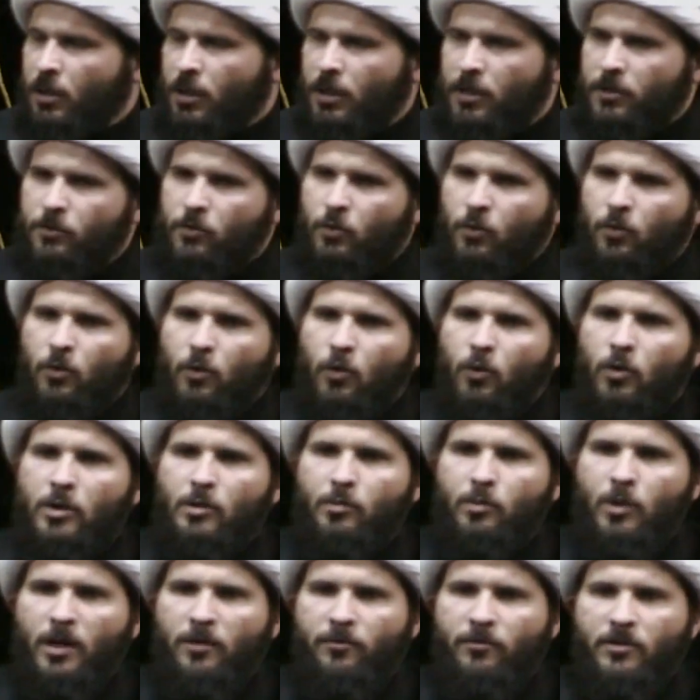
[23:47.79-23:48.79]
Until the Holy
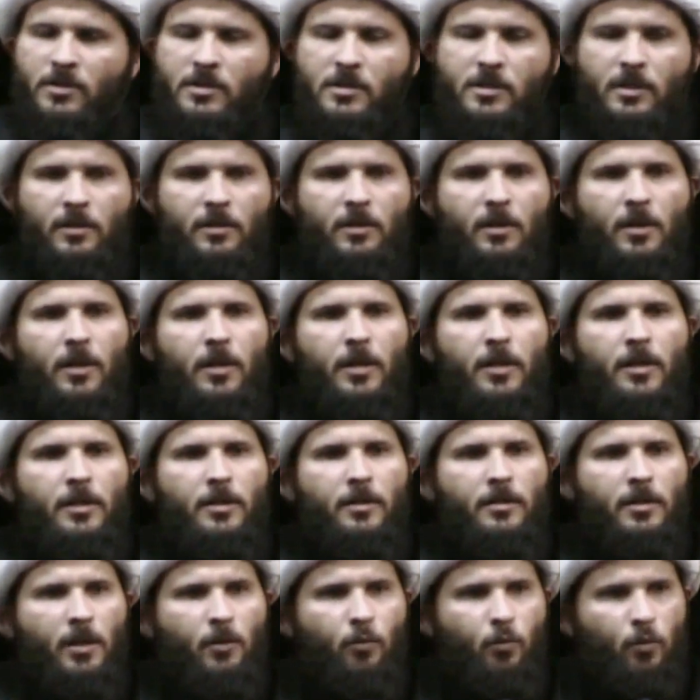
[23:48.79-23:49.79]
Prophet said,
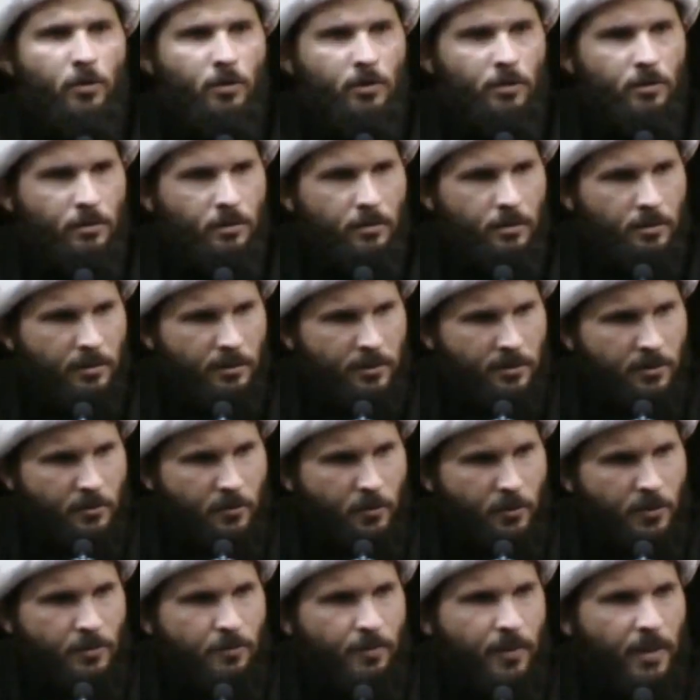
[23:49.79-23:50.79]
they will
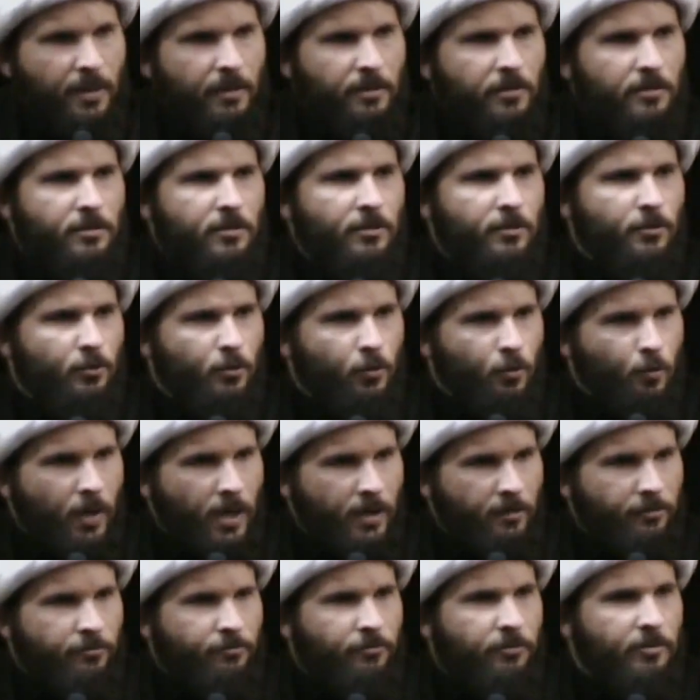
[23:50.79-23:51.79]
disrespect your
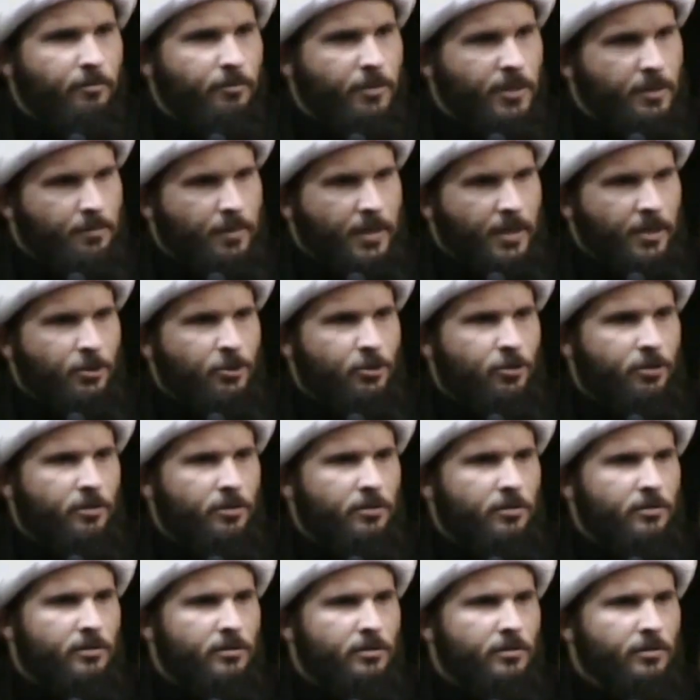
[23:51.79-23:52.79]
wife, be
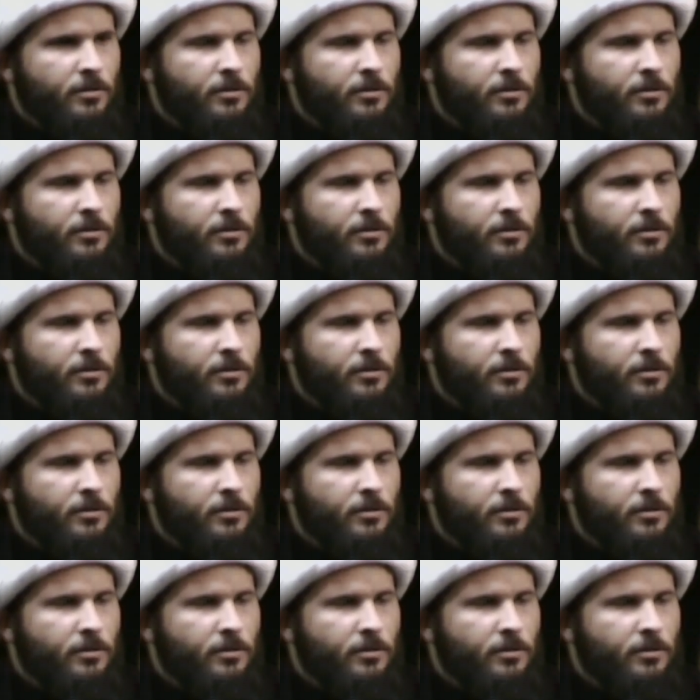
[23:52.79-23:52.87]
patient.